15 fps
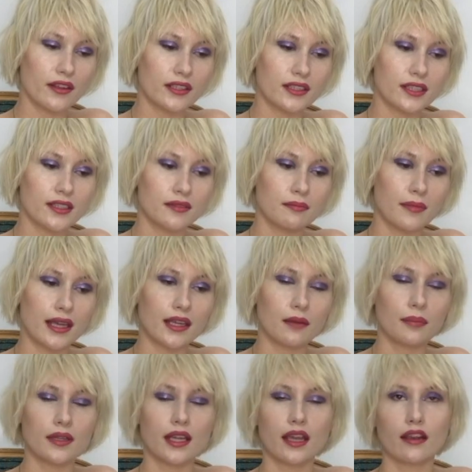did makeup
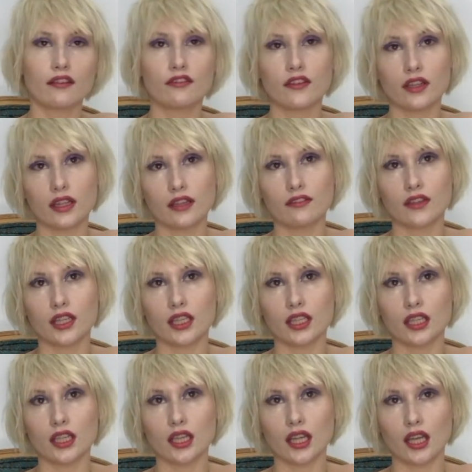and hair for a
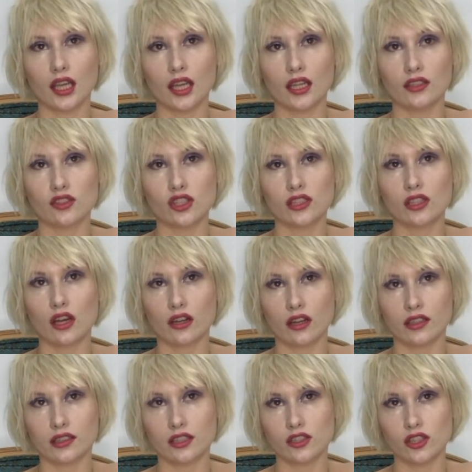living, and she taught
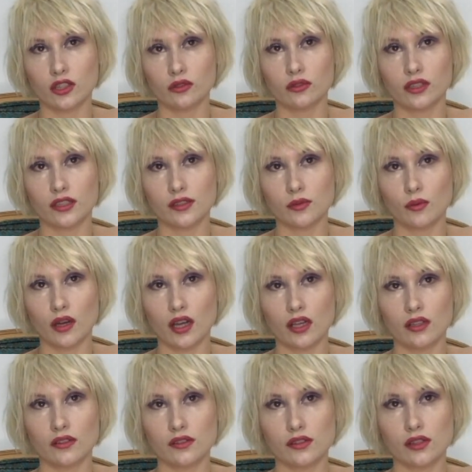art to children as
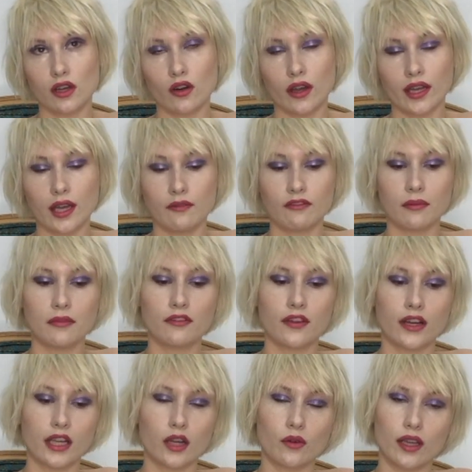well. So I come from a
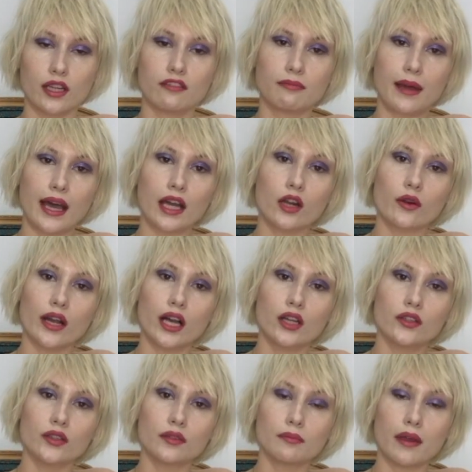very creative
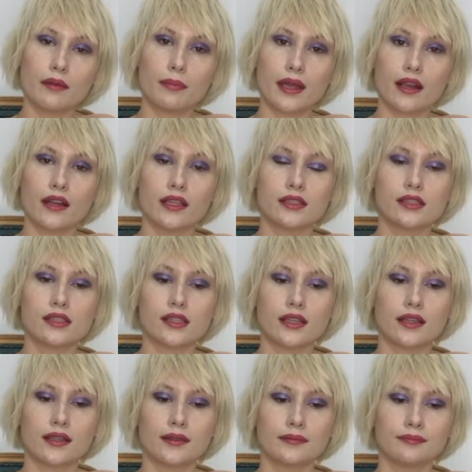background. My parents,
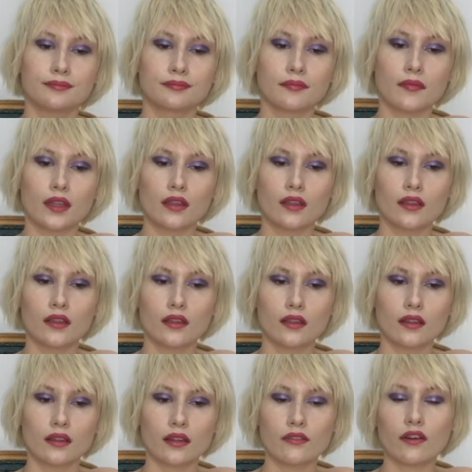
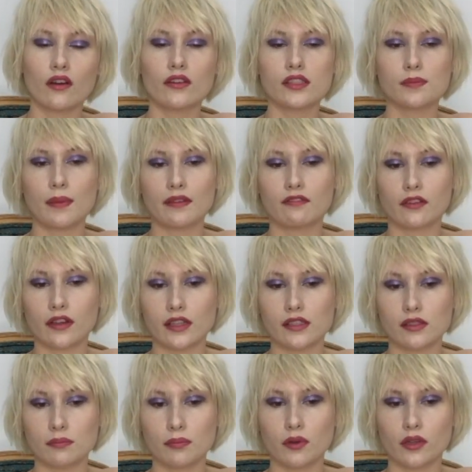they've always been very
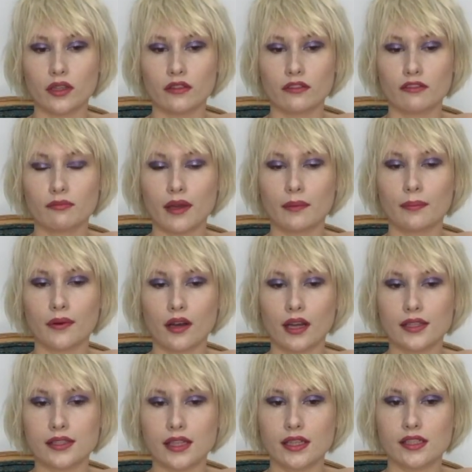supportive of my
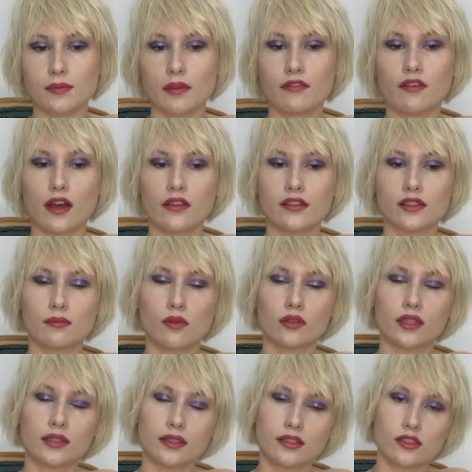process. My father's a
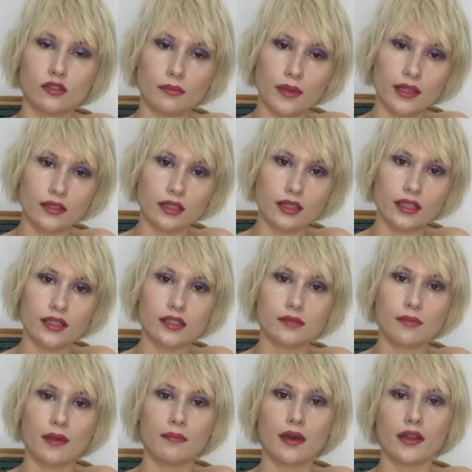multi-instrumentalist.
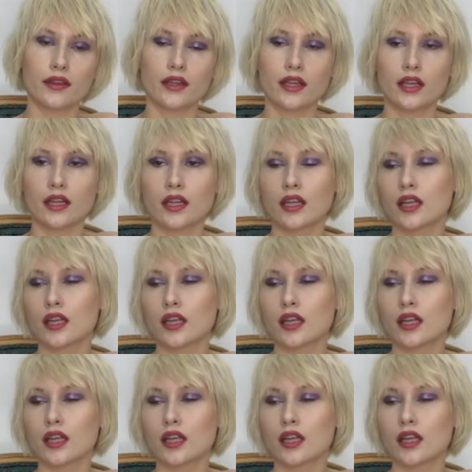My mother,